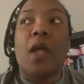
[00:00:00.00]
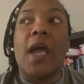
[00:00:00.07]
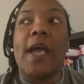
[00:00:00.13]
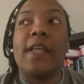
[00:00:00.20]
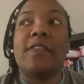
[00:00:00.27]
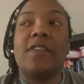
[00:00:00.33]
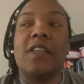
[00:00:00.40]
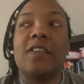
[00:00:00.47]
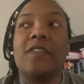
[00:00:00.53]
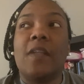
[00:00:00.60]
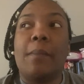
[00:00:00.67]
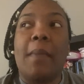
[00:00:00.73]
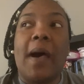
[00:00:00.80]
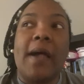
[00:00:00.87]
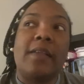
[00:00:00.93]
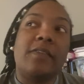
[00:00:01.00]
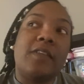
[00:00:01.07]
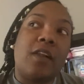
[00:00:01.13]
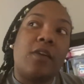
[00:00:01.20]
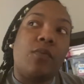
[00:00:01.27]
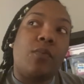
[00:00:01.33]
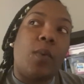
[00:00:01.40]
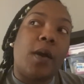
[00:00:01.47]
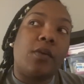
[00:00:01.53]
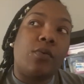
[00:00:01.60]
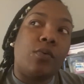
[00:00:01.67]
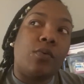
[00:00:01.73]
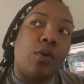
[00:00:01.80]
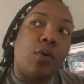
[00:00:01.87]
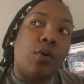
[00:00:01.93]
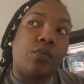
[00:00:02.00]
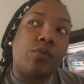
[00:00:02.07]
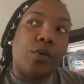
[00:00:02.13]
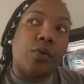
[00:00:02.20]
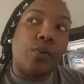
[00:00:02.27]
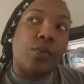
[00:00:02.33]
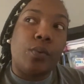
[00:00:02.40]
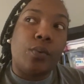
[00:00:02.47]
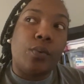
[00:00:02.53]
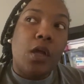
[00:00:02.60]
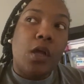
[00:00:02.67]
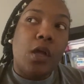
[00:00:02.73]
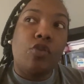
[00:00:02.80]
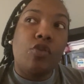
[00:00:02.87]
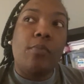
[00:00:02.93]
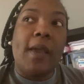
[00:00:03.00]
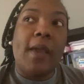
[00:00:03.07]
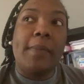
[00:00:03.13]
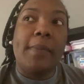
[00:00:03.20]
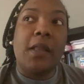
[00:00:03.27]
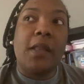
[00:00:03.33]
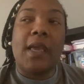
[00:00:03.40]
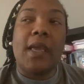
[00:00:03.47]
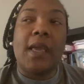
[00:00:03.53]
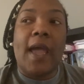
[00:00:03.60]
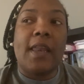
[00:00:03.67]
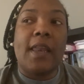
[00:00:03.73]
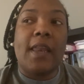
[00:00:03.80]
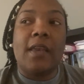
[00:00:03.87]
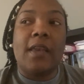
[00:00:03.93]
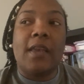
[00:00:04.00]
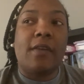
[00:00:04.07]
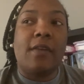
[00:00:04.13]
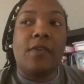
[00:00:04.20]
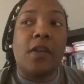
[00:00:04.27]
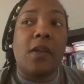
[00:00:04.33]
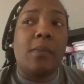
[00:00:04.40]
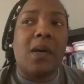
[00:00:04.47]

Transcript: it's the mindset of what you go through. You may be looking at it negatively